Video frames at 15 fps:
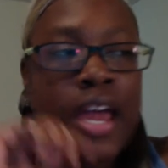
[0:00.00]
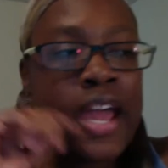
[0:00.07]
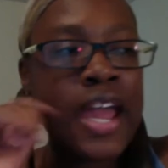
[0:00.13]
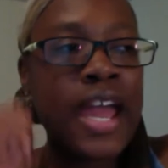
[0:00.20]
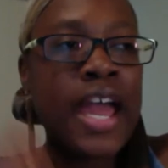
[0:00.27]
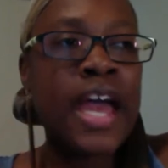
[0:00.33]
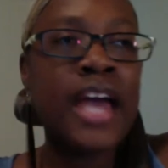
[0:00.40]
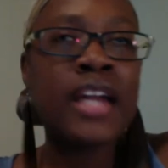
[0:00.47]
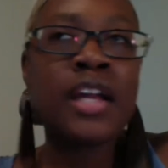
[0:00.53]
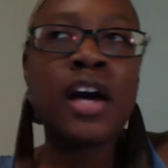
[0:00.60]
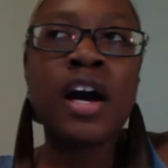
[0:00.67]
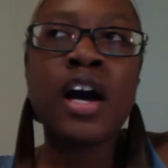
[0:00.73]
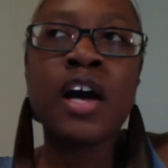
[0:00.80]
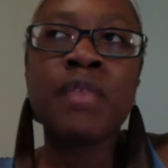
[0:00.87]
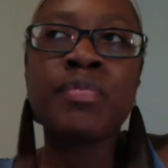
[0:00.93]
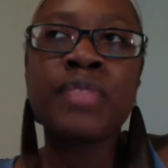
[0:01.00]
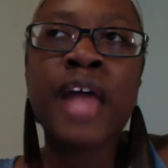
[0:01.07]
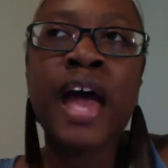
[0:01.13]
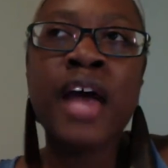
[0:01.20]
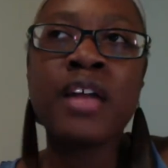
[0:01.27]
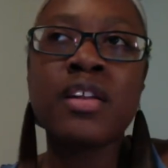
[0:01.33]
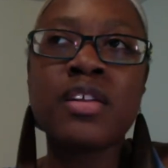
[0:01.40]
and
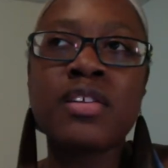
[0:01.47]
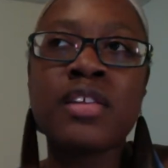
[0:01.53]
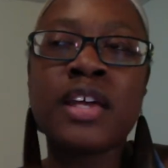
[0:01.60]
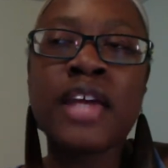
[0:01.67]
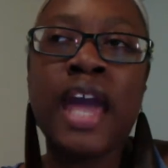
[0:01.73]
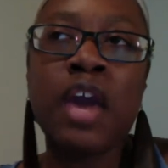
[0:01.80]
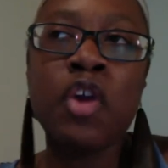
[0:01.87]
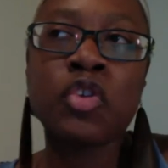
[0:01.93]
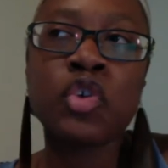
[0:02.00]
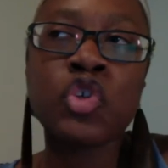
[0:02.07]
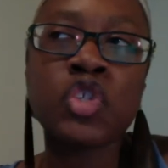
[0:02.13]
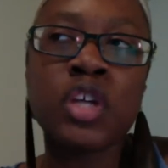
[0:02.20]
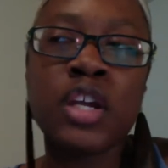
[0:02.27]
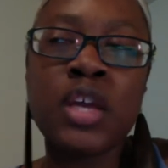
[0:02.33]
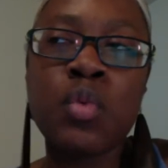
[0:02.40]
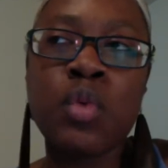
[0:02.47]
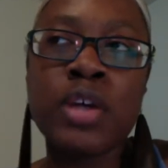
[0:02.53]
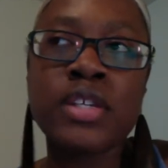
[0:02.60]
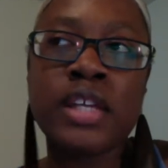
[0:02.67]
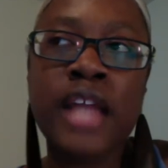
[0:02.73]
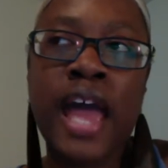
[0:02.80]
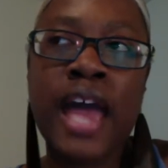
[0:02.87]
that the character study wasn't